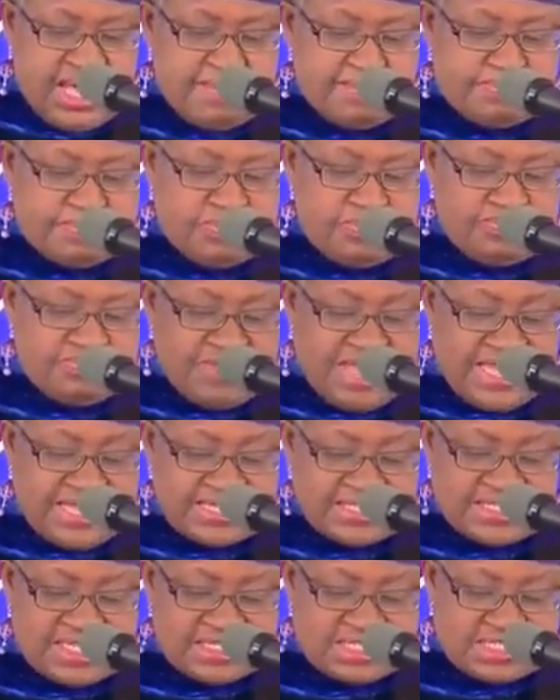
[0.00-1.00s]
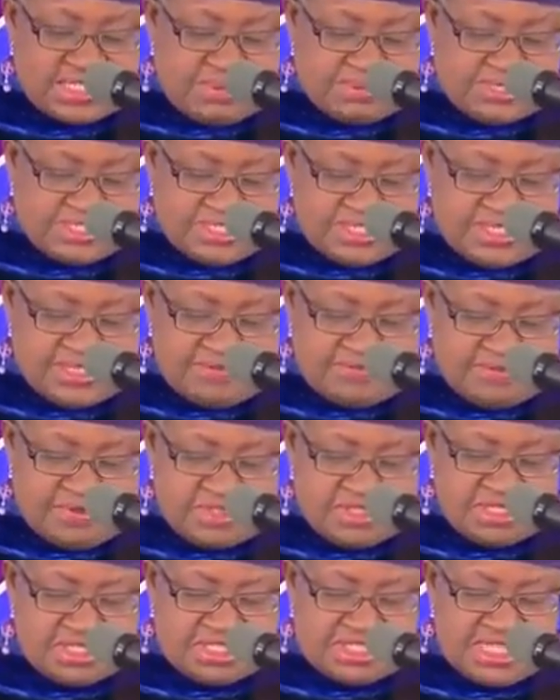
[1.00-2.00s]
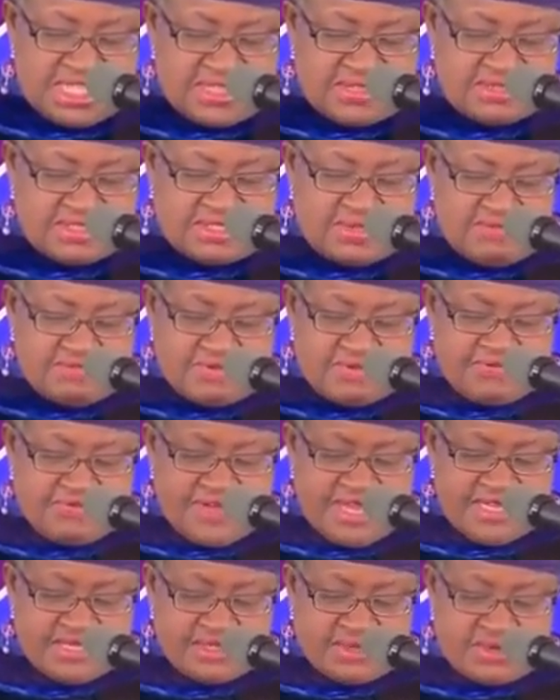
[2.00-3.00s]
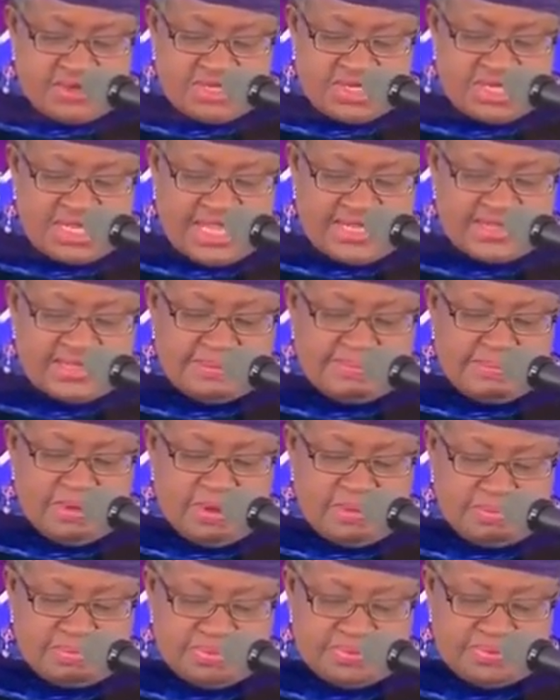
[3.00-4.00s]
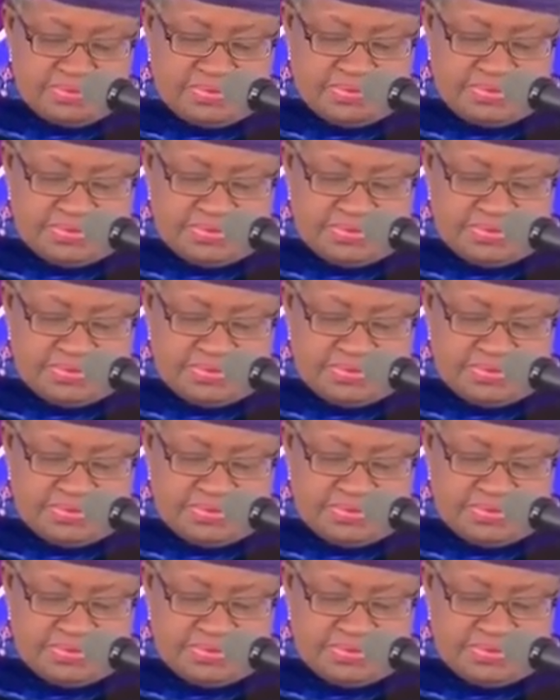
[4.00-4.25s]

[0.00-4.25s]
and provides a subsidy for the sales of refined oil at the pump.